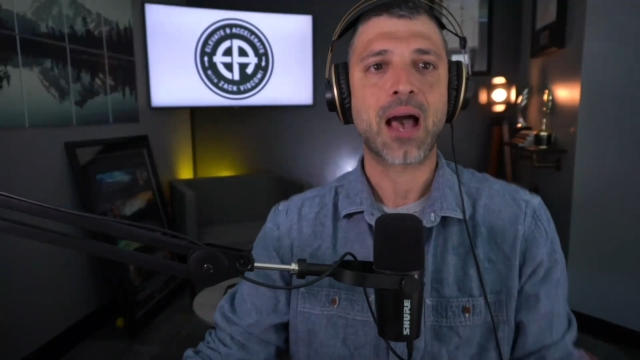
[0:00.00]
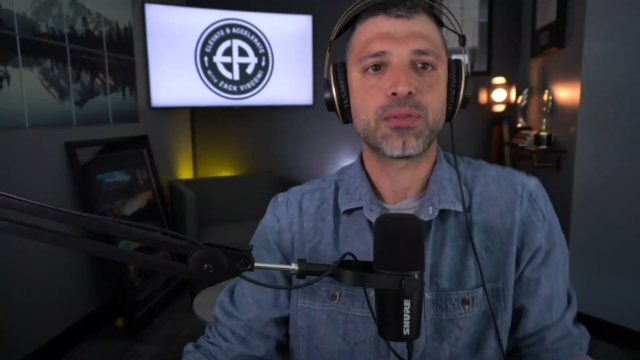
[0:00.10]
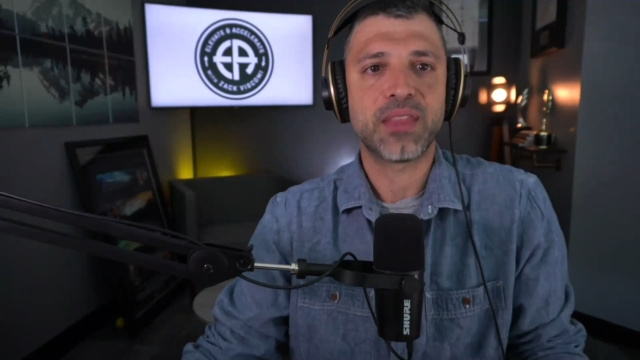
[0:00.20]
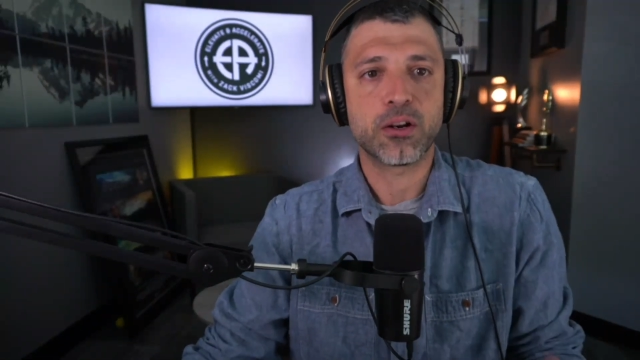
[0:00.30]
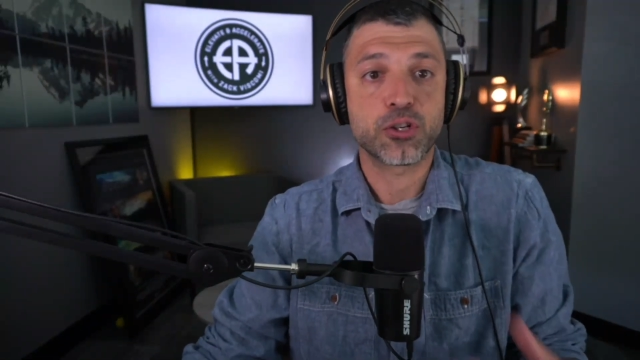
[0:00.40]

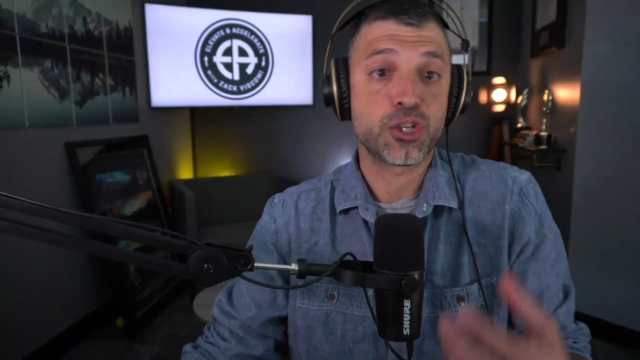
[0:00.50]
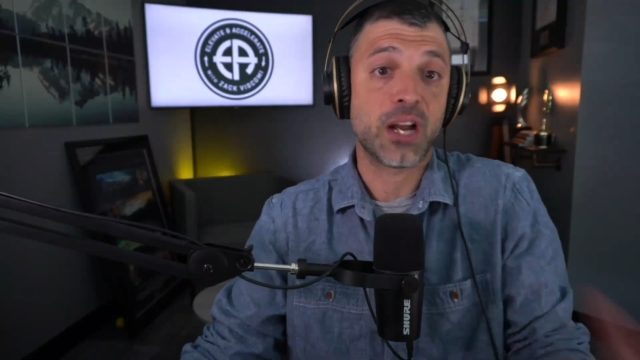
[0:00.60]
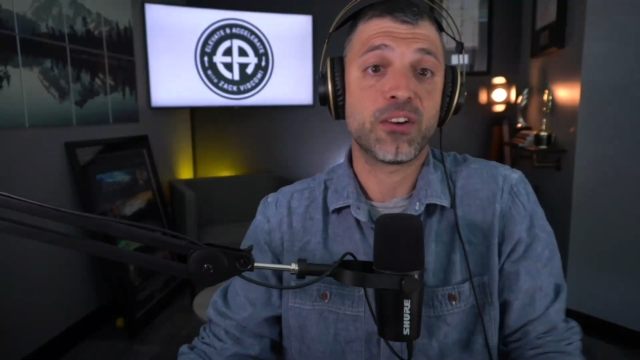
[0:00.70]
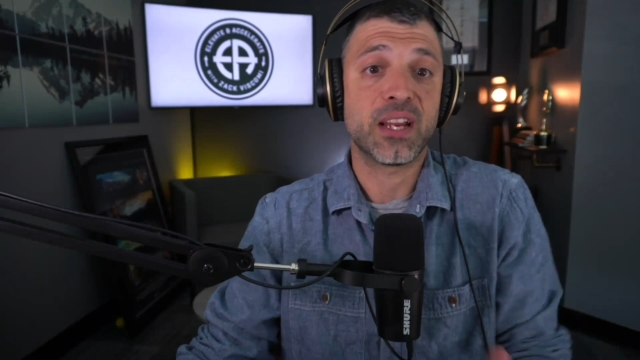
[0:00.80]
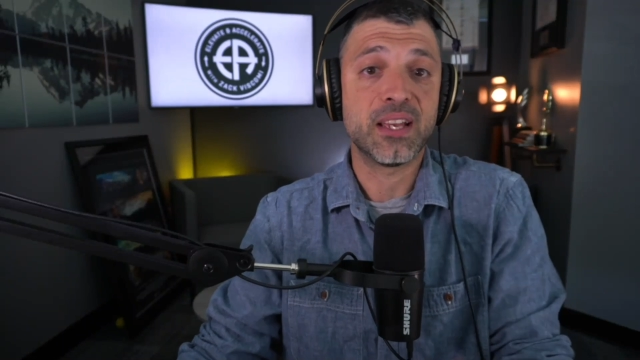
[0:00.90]
out there
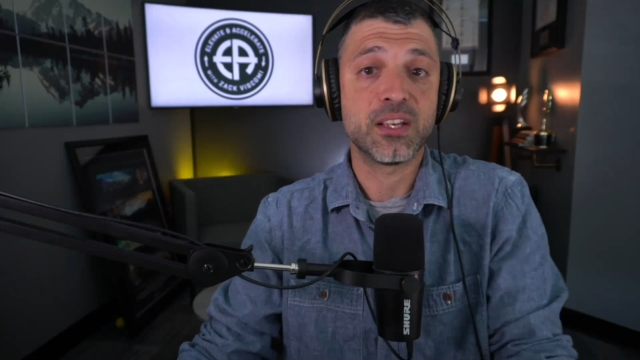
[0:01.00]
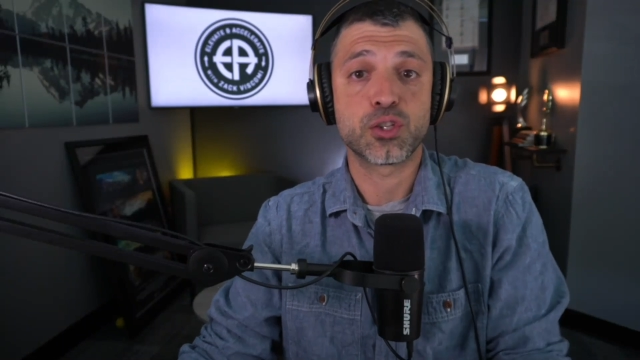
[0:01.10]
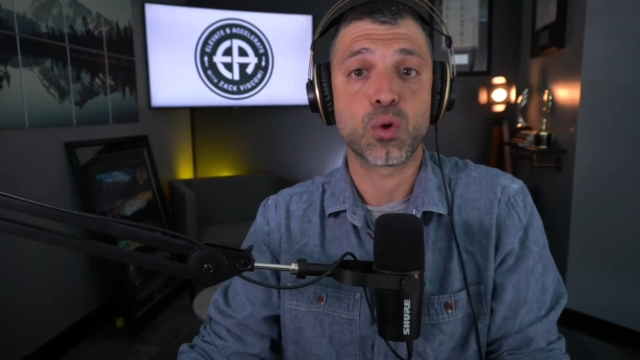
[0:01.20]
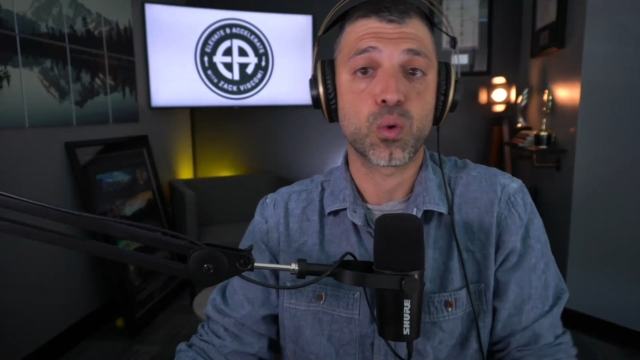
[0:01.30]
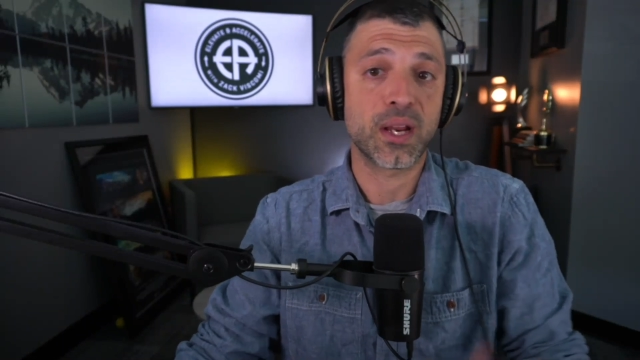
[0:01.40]
sharing his
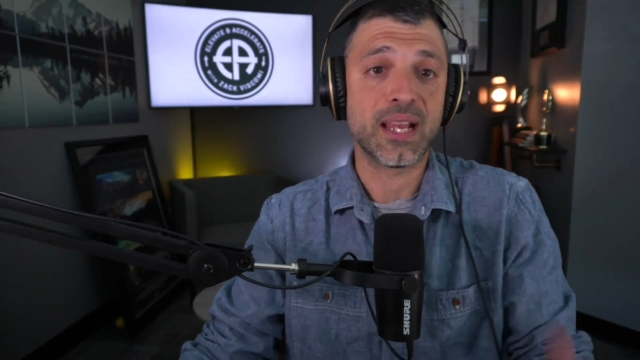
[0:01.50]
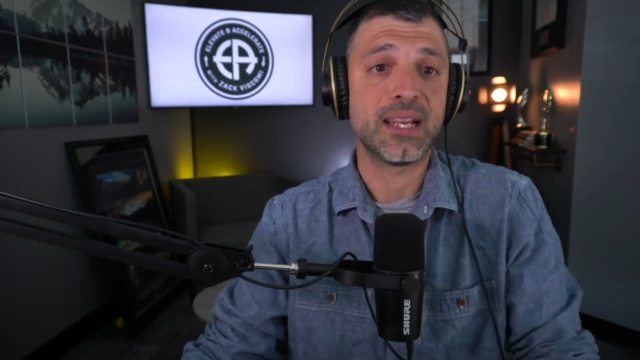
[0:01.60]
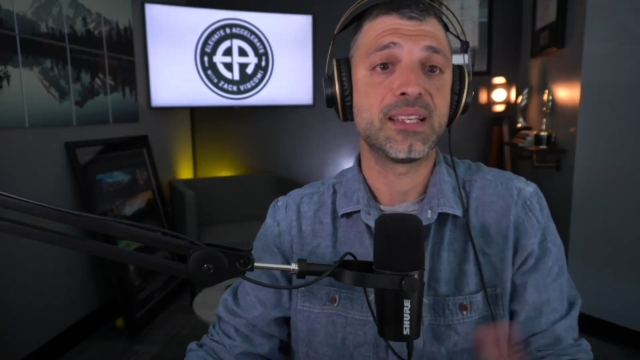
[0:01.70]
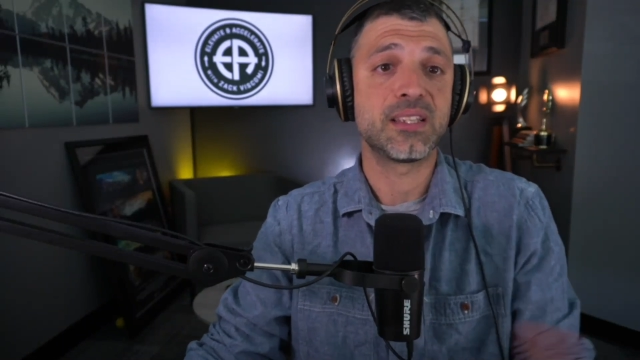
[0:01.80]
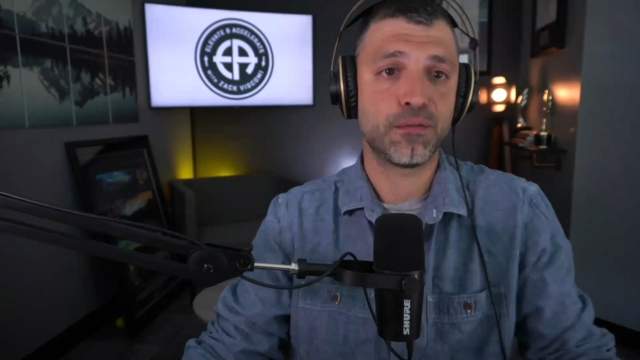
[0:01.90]
story
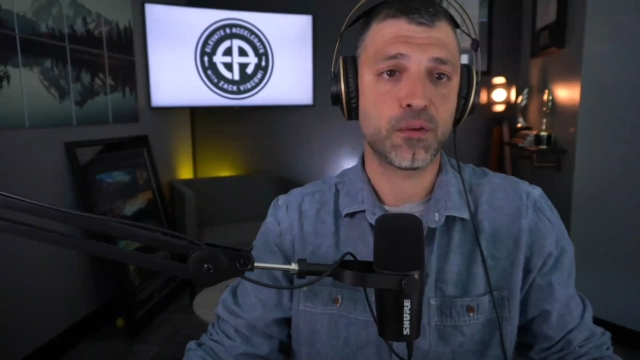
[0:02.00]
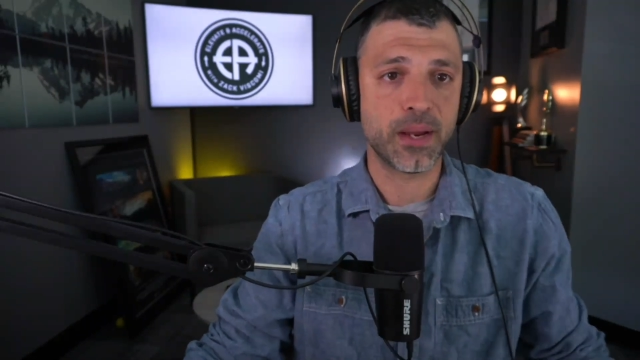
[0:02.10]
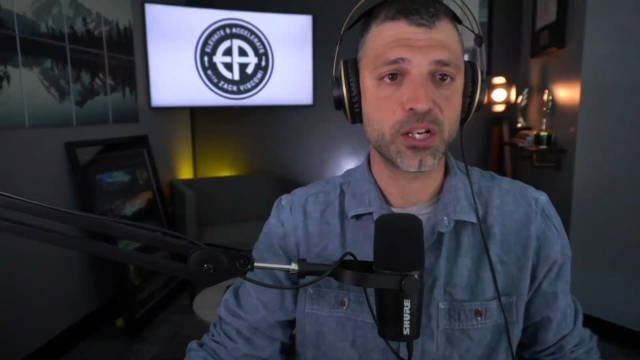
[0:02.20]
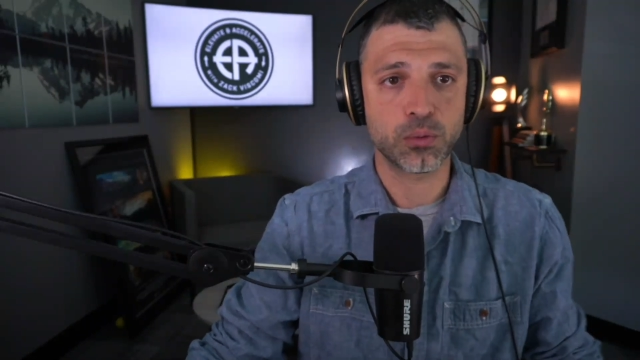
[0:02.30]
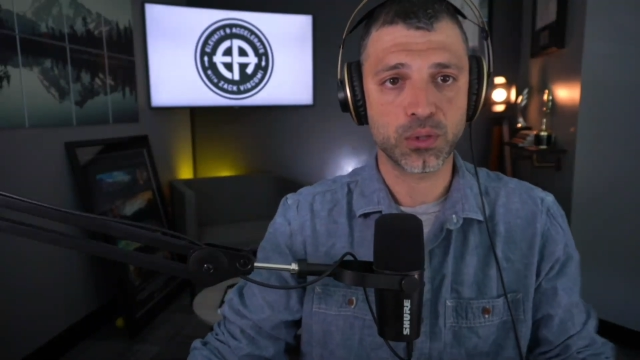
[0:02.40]
and his
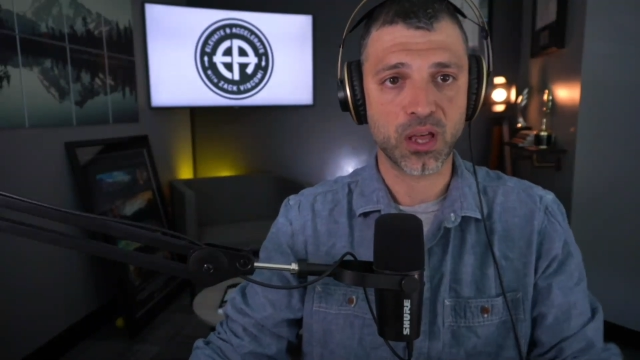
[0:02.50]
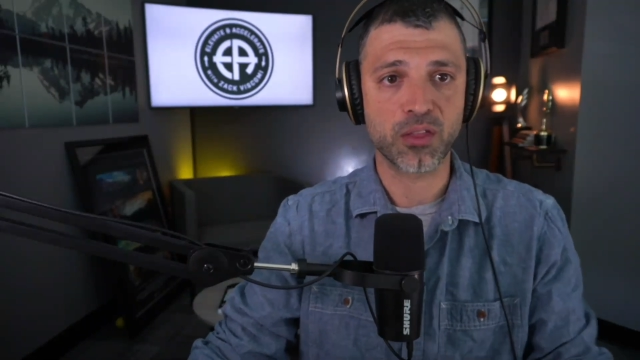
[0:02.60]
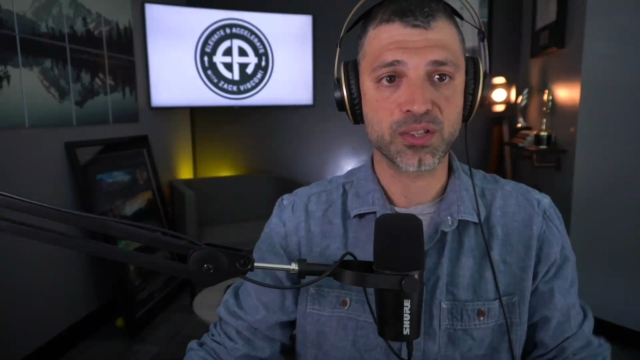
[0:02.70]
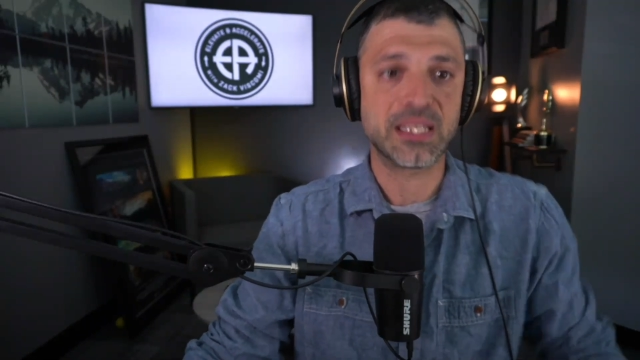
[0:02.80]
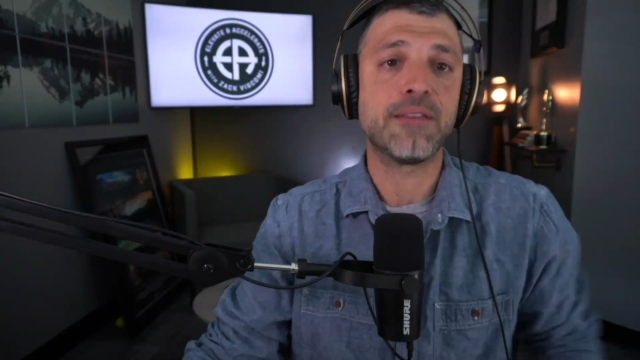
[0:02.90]
information with others,